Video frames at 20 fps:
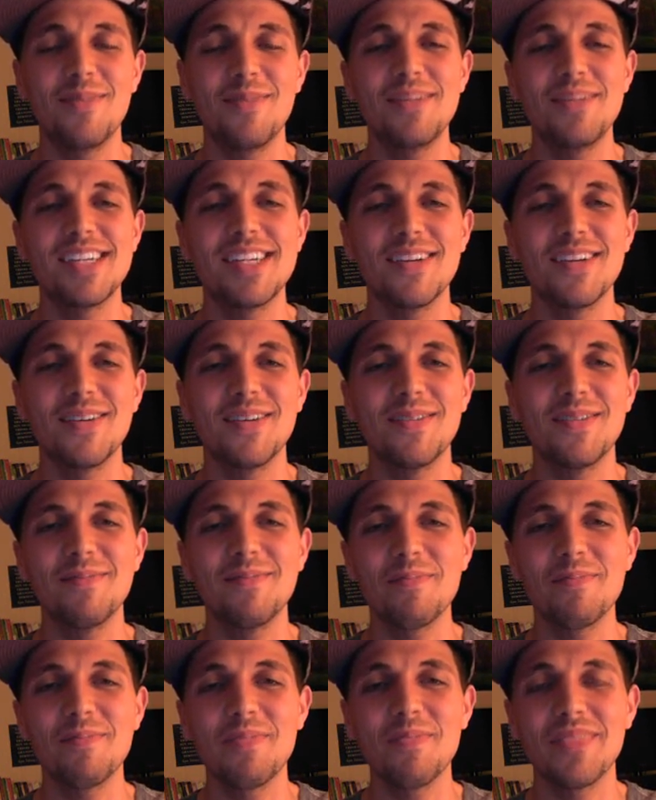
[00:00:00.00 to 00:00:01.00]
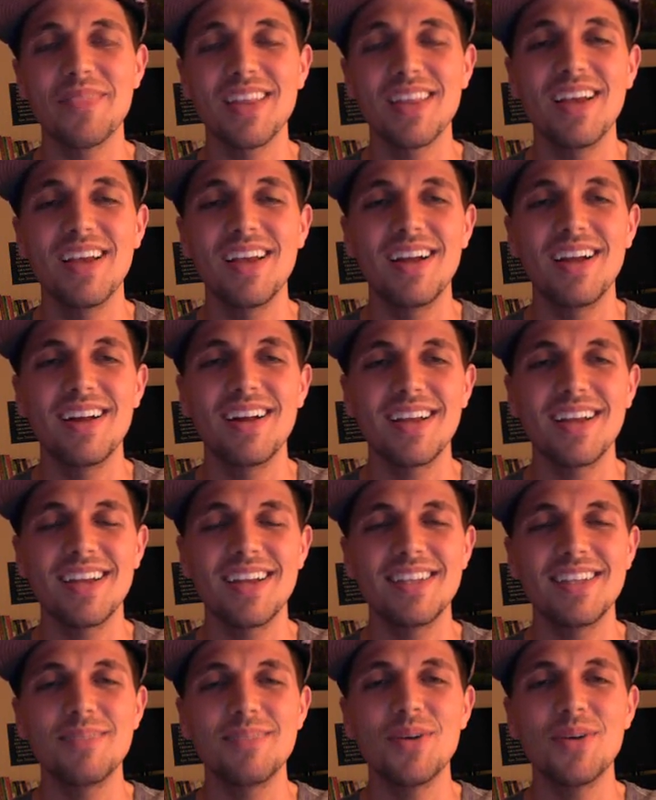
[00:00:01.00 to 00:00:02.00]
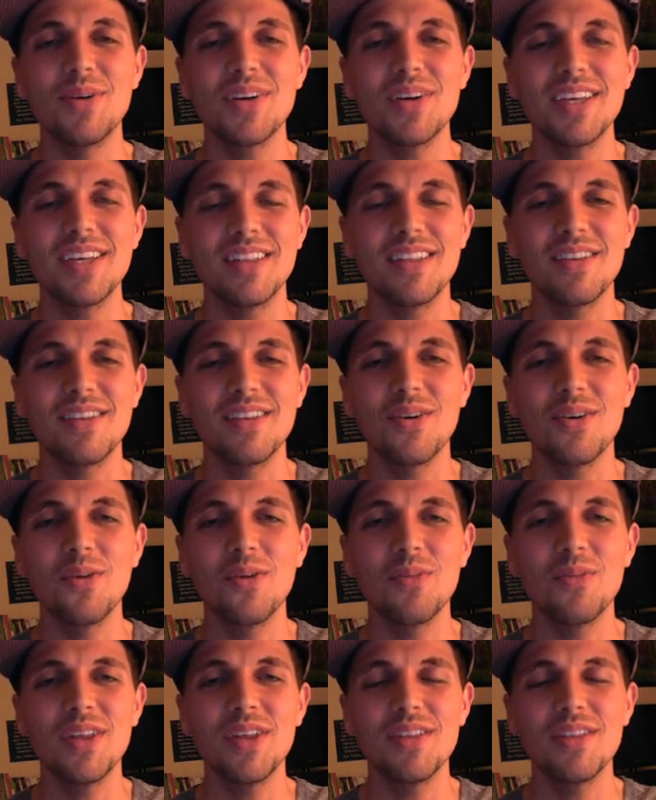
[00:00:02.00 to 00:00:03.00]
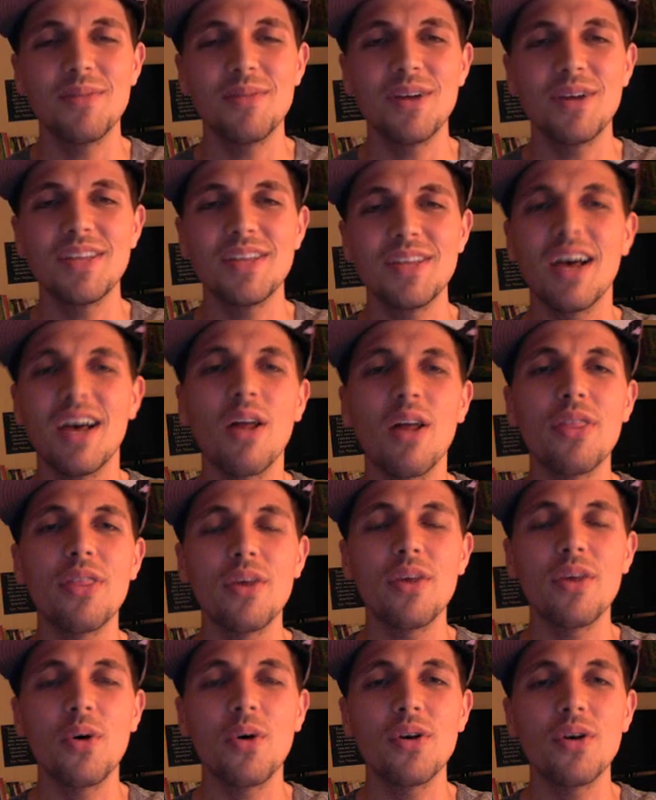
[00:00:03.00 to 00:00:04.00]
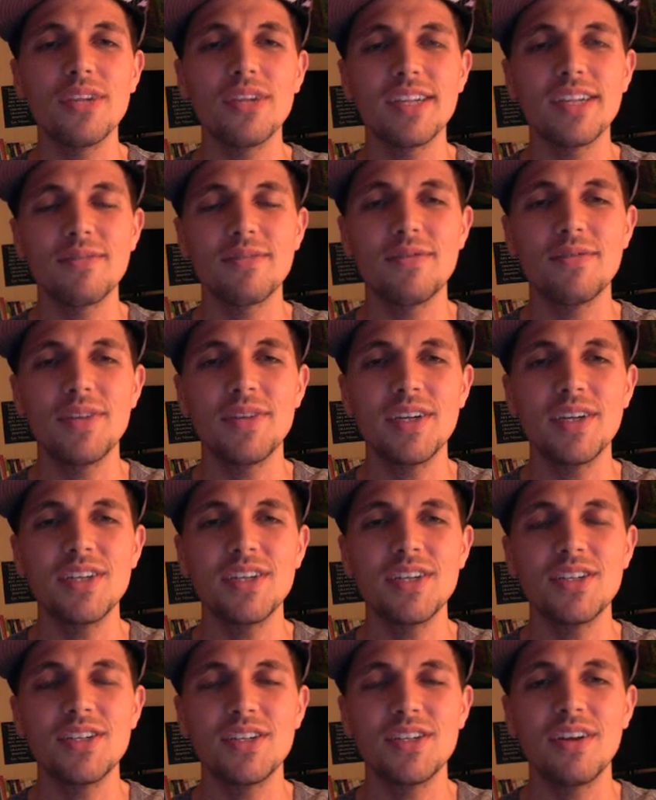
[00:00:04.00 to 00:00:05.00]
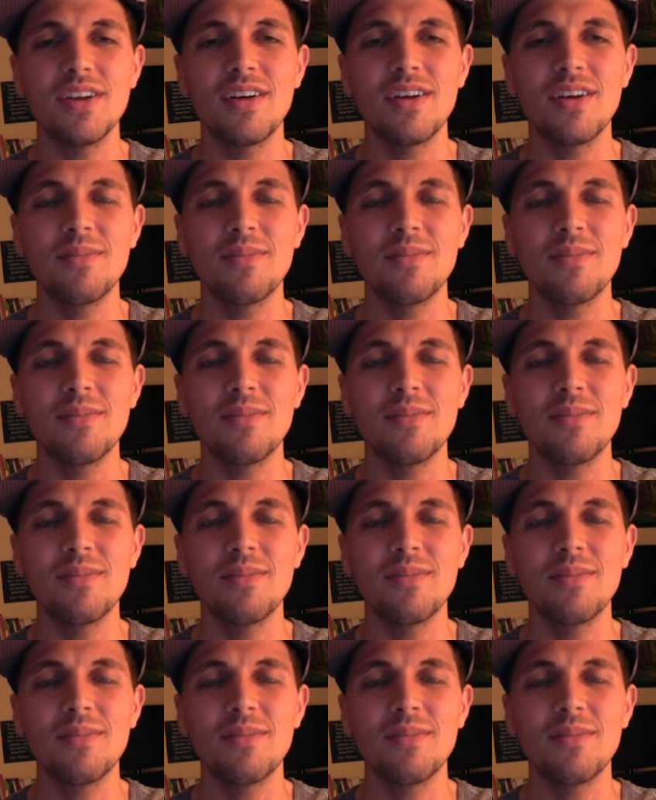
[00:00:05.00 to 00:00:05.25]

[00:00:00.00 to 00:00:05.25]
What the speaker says: So, again, debunking the whole myth about the healthy oils in fish.